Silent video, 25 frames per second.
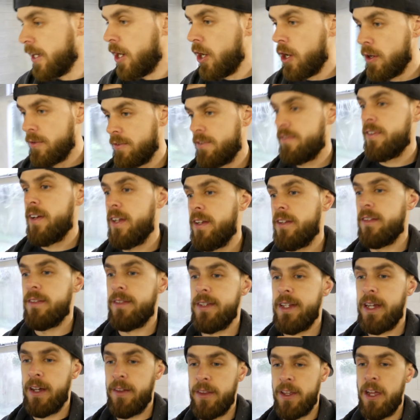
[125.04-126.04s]
over
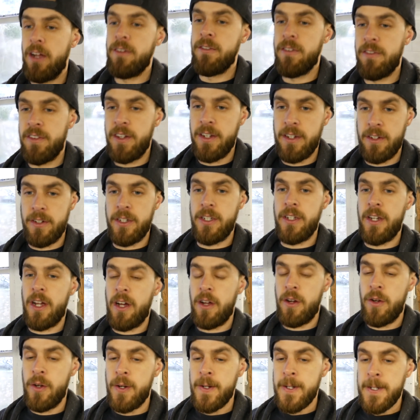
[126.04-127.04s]
fenders. Now the over fender,
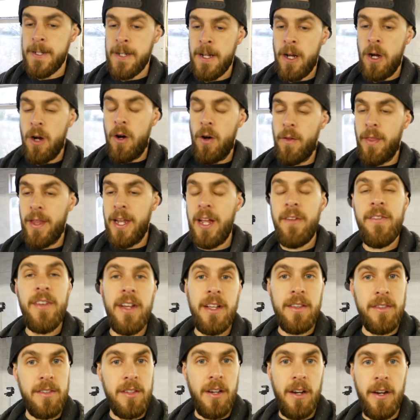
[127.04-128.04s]
on the left
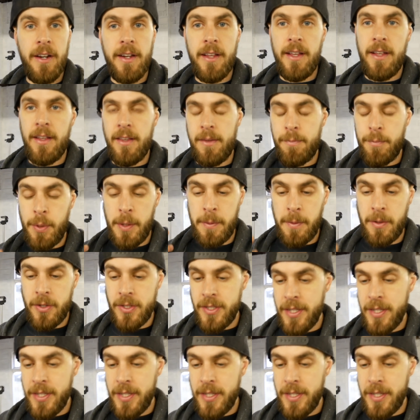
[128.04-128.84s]
hand side is pretty much